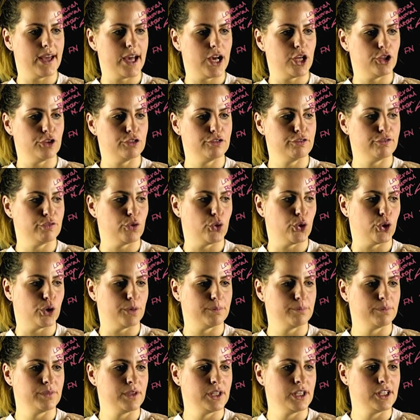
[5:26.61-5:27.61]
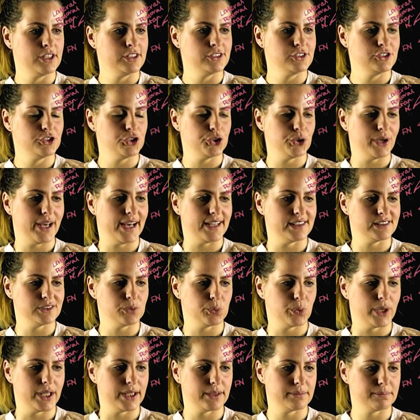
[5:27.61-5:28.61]
L4 to
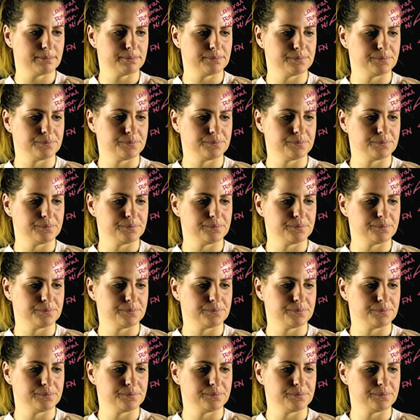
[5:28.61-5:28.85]
S1.